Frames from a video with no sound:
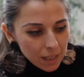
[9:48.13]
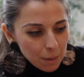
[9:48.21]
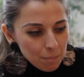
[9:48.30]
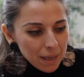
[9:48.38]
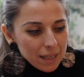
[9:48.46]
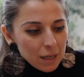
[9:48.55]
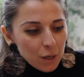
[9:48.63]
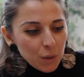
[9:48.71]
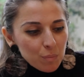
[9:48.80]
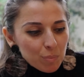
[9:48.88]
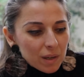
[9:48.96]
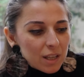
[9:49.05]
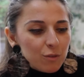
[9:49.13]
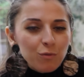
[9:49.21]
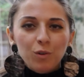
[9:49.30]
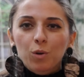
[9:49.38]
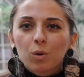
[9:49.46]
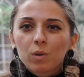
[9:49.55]
make it a complete
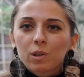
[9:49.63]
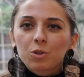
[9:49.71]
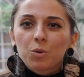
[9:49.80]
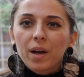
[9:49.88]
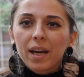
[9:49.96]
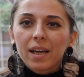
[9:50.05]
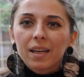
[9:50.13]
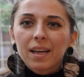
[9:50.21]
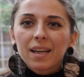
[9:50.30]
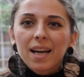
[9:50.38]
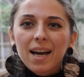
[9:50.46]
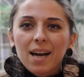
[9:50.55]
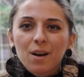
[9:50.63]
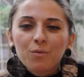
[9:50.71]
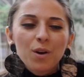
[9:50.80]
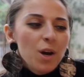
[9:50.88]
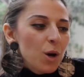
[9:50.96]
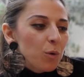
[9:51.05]
floral train and
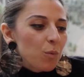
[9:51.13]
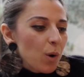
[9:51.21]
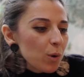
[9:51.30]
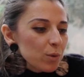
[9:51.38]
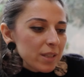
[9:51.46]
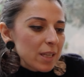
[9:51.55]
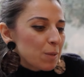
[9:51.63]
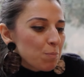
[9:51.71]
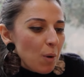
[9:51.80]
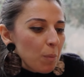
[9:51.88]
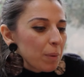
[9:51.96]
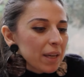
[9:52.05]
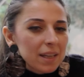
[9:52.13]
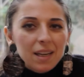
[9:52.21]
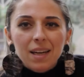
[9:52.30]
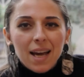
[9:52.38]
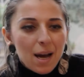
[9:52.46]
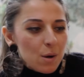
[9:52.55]
have roses popping in
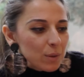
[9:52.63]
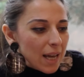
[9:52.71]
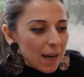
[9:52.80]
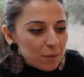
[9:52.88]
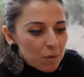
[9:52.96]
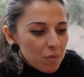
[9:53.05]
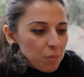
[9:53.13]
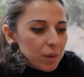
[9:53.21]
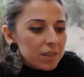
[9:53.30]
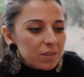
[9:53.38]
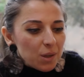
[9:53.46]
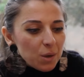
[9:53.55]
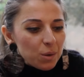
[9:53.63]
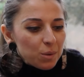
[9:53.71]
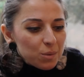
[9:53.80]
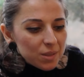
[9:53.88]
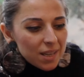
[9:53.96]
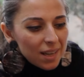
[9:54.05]
and out of the
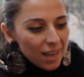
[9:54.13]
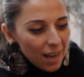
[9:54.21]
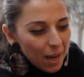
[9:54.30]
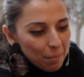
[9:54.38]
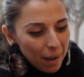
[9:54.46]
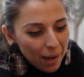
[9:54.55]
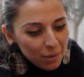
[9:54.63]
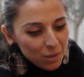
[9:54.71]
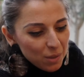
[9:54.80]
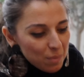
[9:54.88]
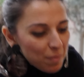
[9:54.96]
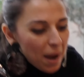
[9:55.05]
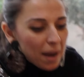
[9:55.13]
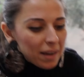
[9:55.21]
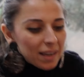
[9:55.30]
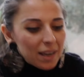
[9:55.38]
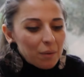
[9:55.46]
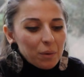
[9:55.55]
windows, out of the
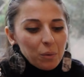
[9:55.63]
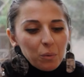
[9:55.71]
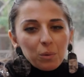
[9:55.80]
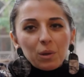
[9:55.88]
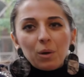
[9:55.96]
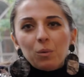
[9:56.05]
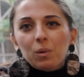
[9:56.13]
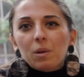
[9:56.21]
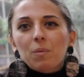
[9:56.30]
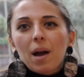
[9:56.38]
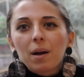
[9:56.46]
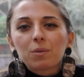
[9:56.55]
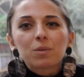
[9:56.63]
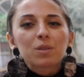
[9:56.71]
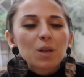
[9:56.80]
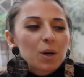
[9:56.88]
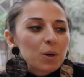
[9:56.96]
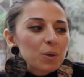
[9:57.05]
back here, and all around.
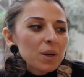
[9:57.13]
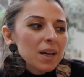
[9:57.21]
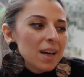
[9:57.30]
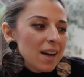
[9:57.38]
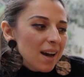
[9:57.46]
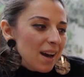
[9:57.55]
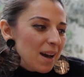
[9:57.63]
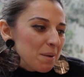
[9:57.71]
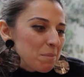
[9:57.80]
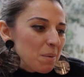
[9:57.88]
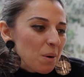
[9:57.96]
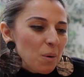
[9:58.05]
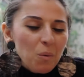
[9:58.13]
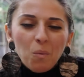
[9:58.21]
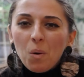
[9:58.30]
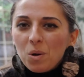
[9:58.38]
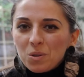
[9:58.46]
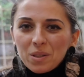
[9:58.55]
So
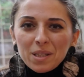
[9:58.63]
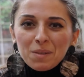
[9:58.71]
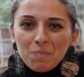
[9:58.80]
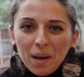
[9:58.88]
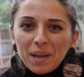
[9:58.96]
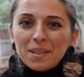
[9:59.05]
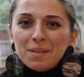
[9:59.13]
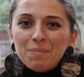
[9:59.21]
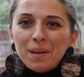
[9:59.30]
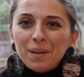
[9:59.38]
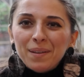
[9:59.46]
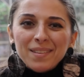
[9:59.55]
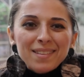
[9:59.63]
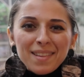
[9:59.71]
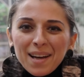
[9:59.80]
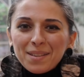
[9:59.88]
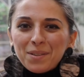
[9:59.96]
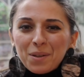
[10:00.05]
watch this space, because
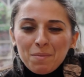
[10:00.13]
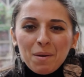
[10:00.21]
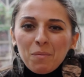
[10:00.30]
that's going to be